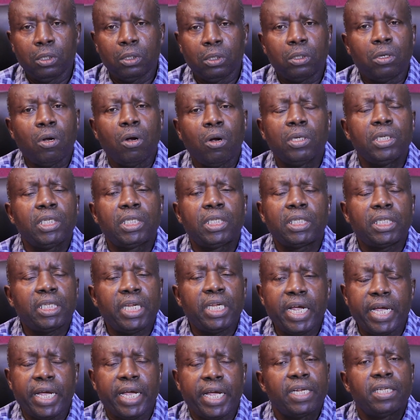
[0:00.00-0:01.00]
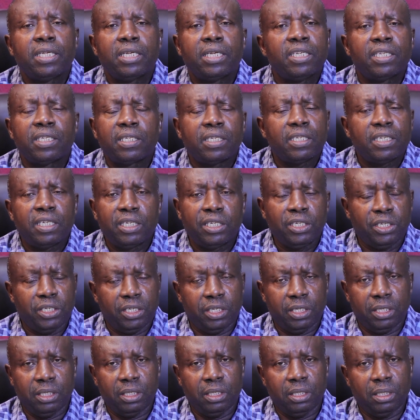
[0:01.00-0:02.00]
Don't take a
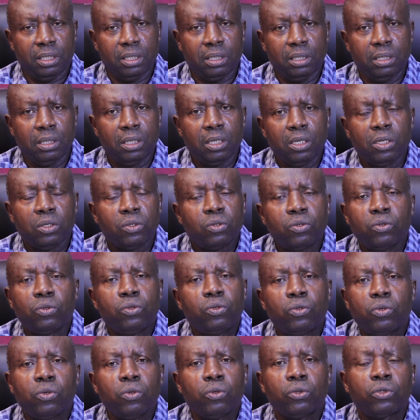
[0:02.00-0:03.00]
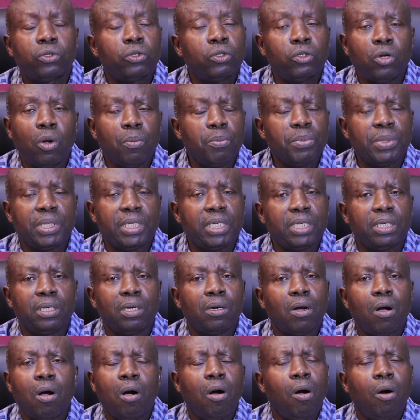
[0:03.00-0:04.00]
decision to do something
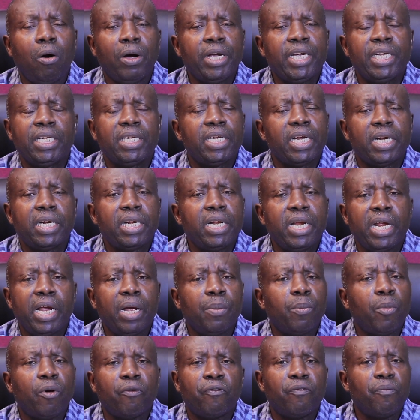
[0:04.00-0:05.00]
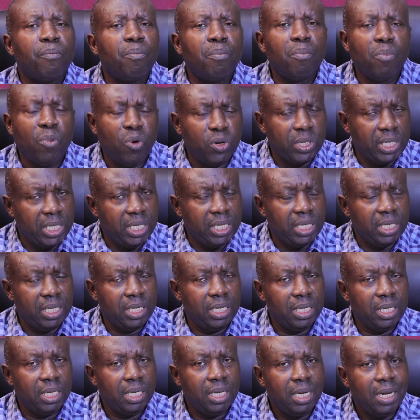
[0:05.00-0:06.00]
all in the name of money
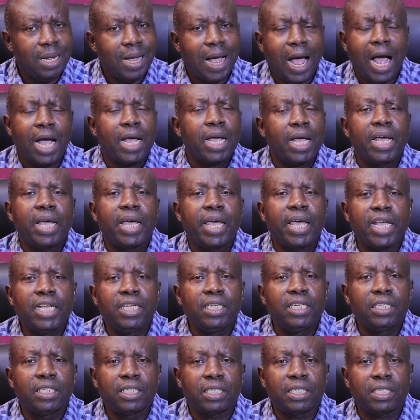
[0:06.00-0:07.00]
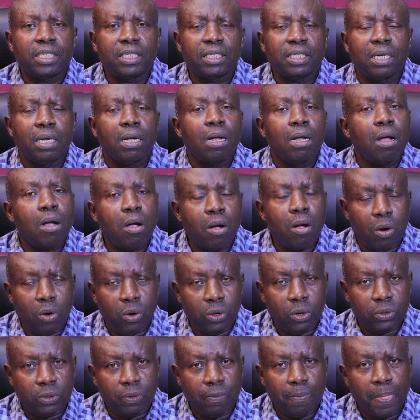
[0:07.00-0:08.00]
against God,
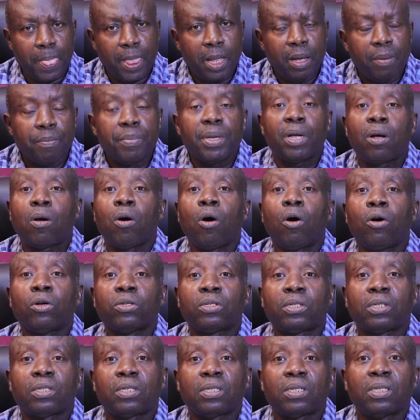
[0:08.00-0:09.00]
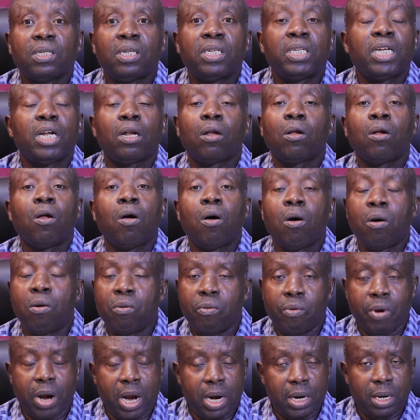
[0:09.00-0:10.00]
because in the
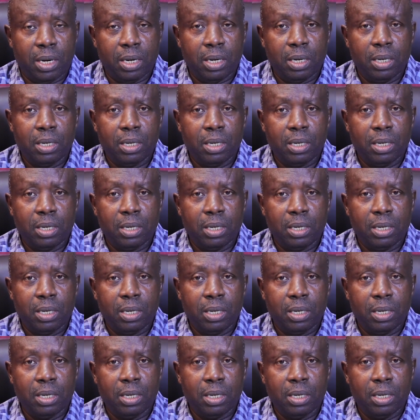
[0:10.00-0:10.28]
long run,